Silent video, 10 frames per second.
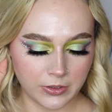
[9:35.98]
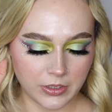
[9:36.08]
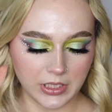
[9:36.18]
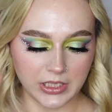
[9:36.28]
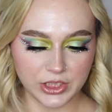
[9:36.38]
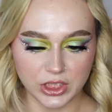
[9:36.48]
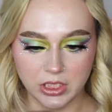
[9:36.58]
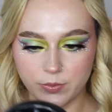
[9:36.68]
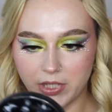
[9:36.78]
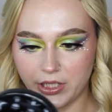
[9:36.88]
I think it's just
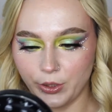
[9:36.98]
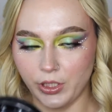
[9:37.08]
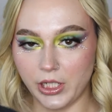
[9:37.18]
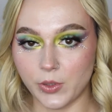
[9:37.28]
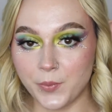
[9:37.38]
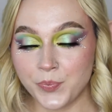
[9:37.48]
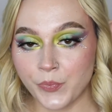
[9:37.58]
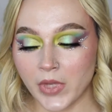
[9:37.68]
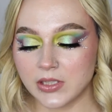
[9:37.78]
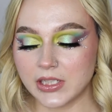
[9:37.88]
because of my hair. Anyway,
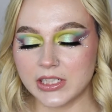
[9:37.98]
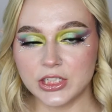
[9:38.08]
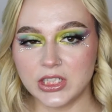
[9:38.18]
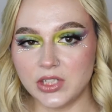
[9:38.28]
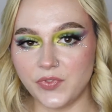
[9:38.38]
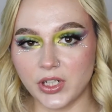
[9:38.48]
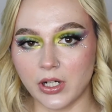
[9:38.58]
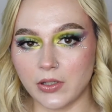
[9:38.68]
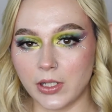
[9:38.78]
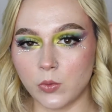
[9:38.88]
I was like, I just need to figure
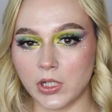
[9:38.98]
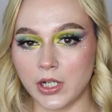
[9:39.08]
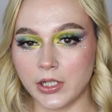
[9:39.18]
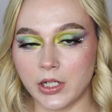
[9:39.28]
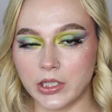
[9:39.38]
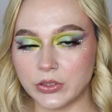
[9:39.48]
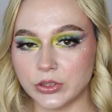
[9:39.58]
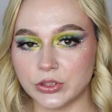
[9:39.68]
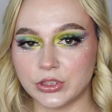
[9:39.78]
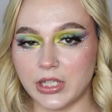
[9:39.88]
out like what kind of
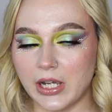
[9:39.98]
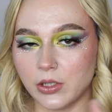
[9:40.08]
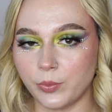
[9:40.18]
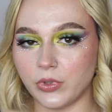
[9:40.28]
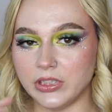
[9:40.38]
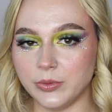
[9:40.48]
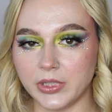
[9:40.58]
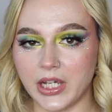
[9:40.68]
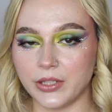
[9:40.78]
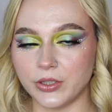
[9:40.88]
colors, how to blend them
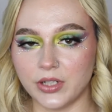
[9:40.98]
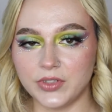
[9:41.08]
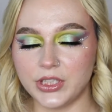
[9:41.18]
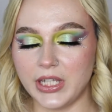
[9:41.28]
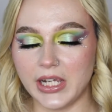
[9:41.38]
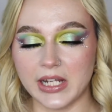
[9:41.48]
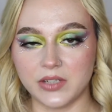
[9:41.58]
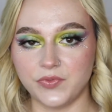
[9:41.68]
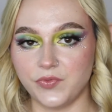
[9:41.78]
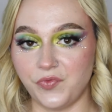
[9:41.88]
together and everything. And
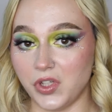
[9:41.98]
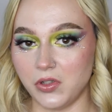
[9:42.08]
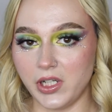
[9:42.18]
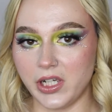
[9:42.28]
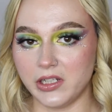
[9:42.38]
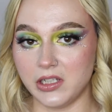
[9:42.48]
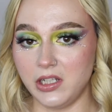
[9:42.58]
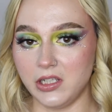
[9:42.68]
I feel like I did